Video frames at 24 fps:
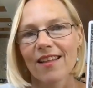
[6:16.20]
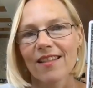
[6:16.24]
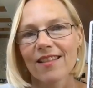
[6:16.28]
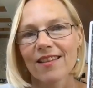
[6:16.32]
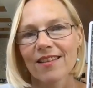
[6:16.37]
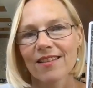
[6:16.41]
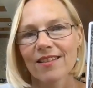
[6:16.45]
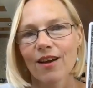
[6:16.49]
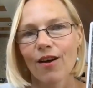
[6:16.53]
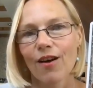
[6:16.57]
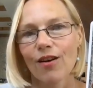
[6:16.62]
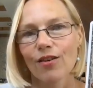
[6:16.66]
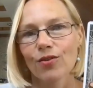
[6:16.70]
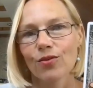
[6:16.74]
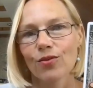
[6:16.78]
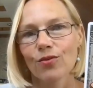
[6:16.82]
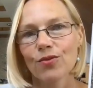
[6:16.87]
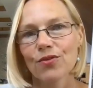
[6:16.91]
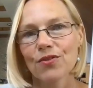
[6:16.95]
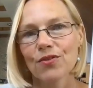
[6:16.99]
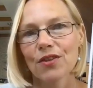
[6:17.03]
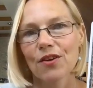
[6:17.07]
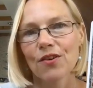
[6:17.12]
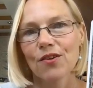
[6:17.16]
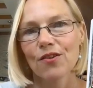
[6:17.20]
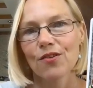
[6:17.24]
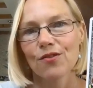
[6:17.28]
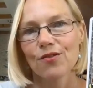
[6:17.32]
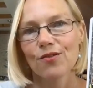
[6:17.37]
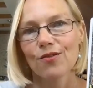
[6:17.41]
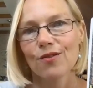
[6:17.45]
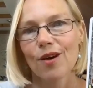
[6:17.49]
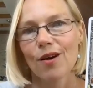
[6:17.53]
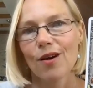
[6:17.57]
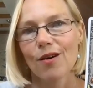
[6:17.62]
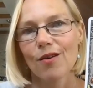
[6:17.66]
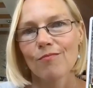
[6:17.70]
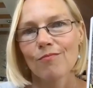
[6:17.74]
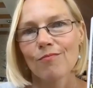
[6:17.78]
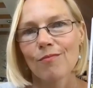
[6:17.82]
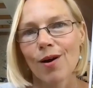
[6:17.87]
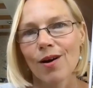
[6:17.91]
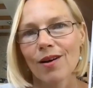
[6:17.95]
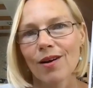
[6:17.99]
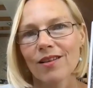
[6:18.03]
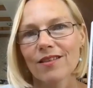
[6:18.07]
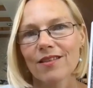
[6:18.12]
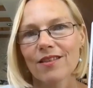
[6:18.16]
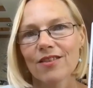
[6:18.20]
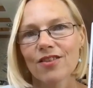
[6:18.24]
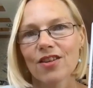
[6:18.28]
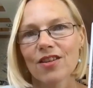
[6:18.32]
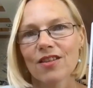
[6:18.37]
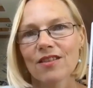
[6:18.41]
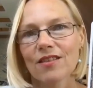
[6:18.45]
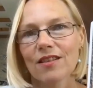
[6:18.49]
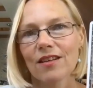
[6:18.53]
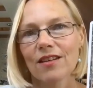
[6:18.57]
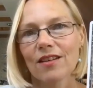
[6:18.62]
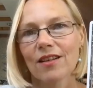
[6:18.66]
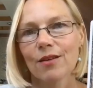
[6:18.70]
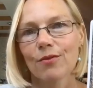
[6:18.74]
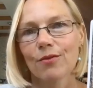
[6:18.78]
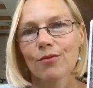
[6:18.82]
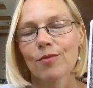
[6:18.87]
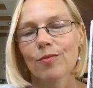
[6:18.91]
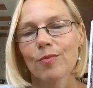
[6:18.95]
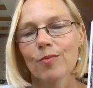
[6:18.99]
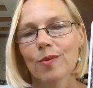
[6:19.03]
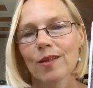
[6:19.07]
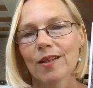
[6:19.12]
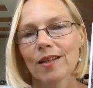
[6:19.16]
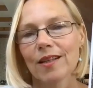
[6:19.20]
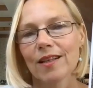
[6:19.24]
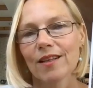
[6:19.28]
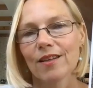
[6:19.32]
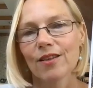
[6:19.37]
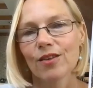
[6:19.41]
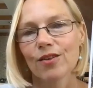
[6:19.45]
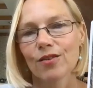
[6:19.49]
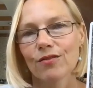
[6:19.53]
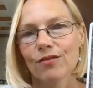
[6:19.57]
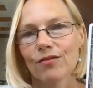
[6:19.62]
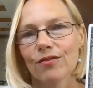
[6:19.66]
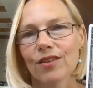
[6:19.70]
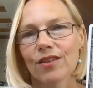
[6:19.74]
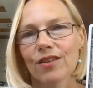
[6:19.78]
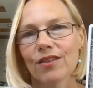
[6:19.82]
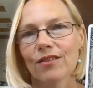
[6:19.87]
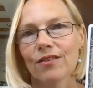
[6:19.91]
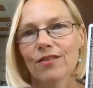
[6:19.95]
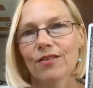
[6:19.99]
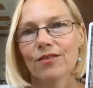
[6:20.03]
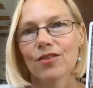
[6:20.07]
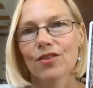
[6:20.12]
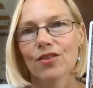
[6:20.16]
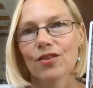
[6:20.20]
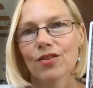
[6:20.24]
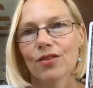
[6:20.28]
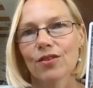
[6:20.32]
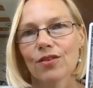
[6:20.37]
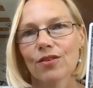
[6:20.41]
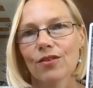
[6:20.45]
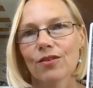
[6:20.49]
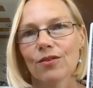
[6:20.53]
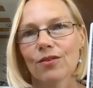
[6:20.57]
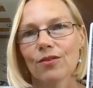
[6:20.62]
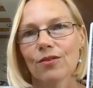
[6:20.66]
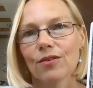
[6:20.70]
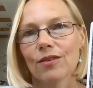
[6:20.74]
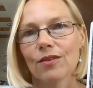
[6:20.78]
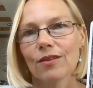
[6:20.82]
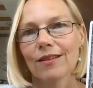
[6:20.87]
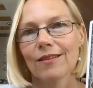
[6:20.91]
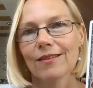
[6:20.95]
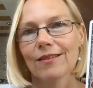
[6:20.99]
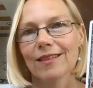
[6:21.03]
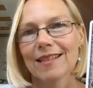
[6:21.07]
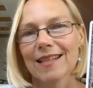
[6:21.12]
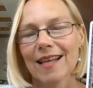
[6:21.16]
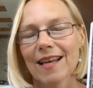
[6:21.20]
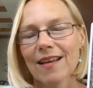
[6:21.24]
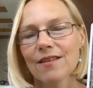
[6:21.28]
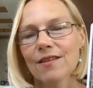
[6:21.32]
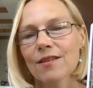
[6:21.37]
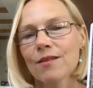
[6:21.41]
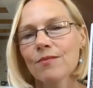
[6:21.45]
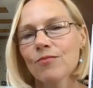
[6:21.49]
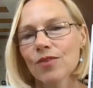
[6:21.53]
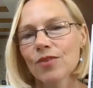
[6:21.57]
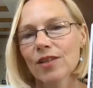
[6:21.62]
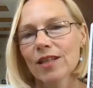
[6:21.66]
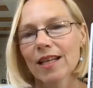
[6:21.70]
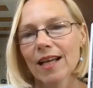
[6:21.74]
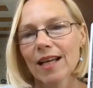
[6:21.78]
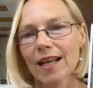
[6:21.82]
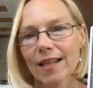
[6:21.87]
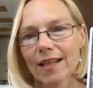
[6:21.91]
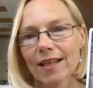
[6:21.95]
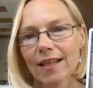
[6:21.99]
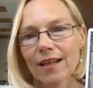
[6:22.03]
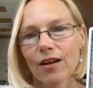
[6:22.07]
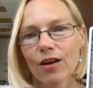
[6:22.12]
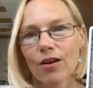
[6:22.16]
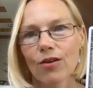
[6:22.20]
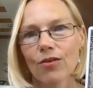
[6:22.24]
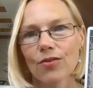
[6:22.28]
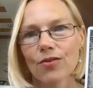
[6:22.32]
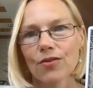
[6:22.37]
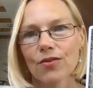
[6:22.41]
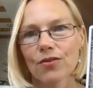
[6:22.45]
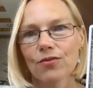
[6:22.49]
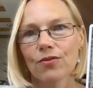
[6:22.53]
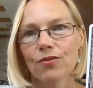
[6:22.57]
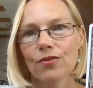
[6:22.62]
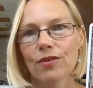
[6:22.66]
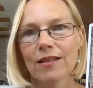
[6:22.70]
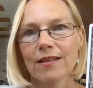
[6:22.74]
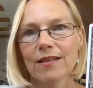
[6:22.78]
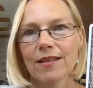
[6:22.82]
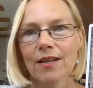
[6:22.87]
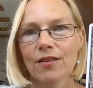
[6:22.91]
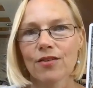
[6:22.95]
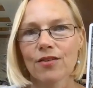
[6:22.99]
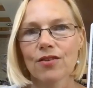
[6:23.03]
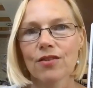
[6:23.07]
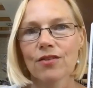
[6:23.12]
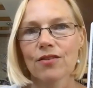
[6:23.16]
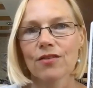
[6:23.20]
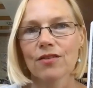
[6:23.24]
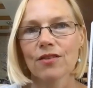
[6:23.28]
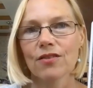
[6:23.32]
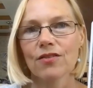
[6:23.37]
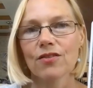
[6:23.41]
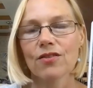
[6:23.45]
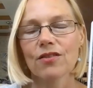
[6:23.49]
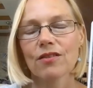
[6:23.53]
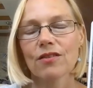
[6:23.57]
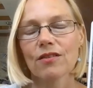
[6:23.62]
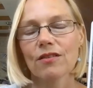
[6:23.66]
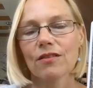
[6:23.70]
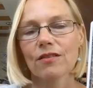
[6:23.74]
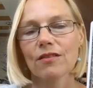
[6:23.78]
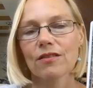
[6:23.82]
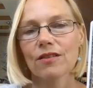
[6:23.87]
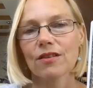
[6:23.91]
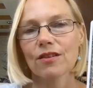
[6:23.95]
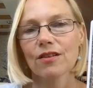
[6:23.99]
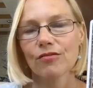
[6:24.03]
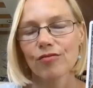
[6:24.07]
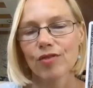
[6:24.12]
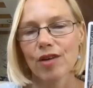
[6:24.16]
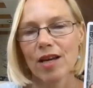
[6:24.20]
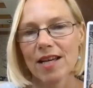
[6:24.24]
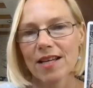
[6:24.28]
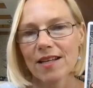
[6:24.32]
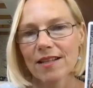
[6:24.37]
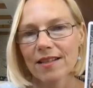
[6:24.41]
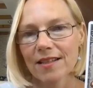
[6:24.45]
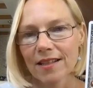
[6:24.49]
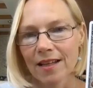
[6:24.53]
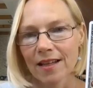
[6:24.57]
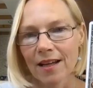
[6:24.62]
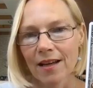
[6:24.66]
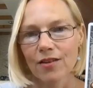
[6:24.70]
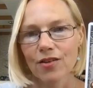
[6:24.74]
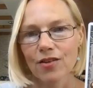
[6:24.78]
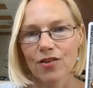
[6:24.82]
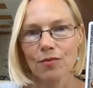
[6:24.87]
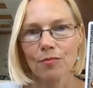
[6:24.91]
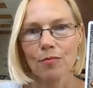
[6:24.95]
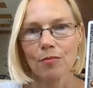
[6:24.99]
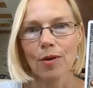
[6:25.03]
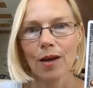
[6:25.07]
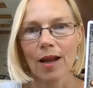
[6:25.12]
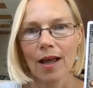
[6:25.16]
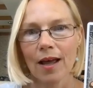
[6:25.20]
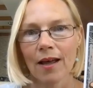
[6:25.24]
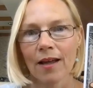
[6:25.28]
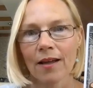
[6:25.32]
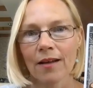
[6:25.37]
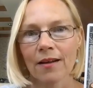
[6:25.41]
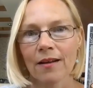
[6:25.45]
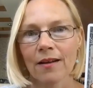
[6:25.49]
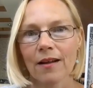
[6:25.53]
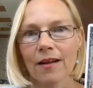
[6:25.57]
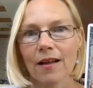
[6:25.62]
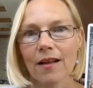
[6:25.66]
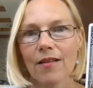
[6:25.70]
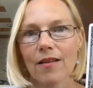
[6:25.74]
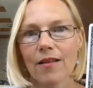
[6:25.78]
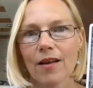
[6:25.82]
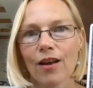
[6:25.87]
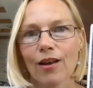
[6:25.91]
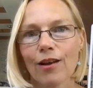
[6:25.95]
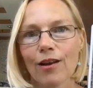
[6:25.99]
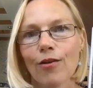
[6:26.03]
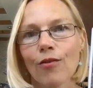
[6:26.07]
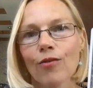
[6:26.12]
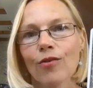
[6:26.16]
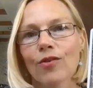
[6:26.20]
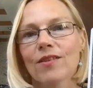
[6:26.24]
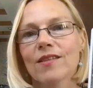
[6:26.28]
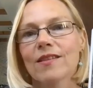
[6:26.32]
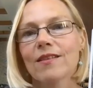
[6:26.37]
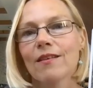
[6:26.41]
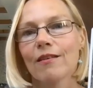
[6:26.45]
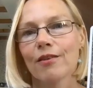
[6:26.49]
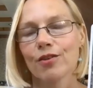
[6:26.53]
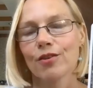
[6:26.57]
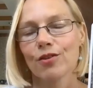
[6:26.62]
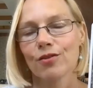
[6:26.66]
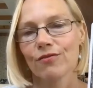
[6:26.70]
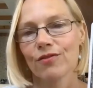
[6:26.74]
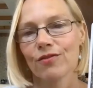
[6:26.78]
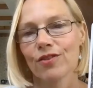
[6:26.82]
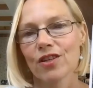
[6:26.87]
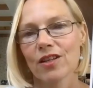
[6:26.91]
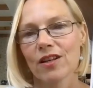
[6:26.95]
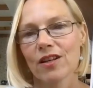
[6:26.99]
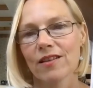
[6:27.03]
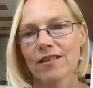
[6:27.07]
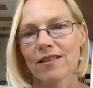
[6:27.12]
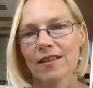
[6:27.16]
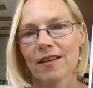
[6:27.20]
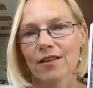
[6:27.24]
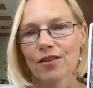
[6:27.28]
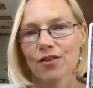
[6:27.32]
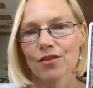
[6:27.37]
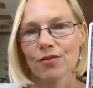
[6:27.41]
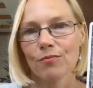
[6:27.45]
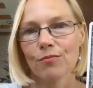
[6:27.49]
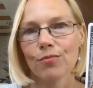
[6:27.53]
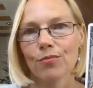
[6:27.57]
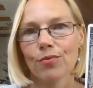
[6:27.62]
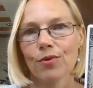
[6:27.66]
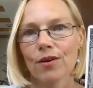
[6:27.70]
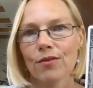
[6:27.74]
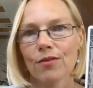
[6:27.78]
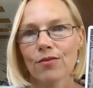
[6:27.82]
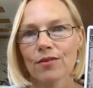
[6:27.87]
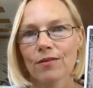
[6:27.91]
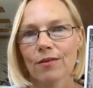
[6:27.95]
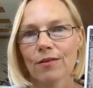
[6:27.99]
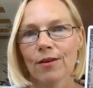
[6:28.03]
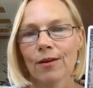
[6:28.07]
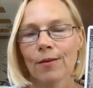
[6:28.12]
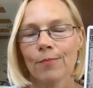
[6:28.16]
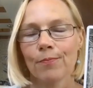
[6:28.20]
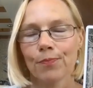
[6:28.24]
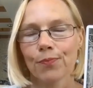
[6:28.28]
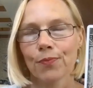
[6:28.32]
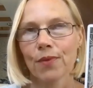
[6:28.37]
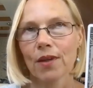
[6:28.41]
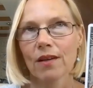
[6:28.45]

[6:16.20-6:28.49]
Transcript: This card also might suggest that it would be good for you to set some really clear goals or intentions and just to create an action plan alongside your visualization process. Um, uh,